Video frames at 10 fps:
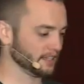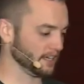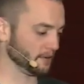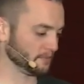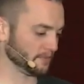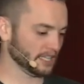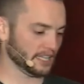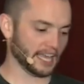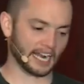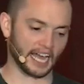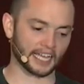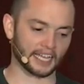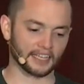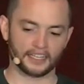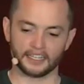Um, and
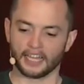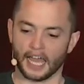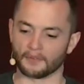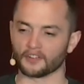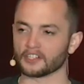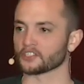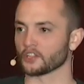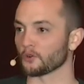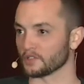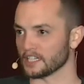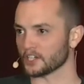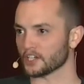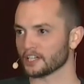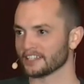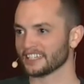I am a very slow
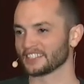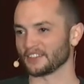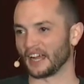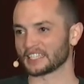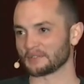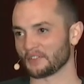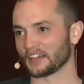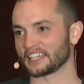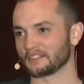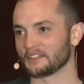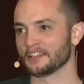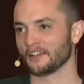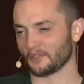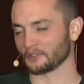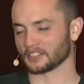reader, so I asked him if I could,
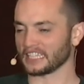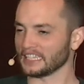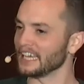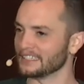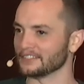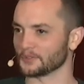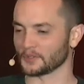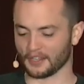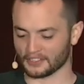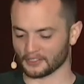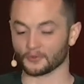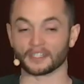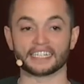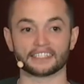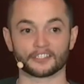if I was like licensed or whatever to
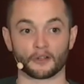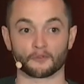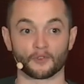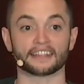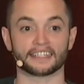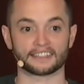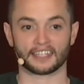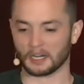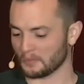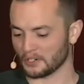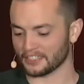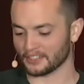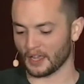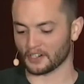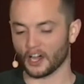read it. So I've read the entire book,
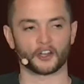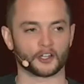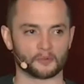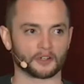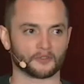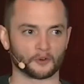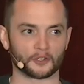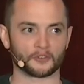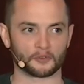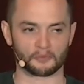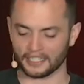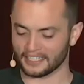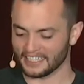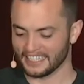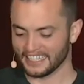so I have an audio book for you from me.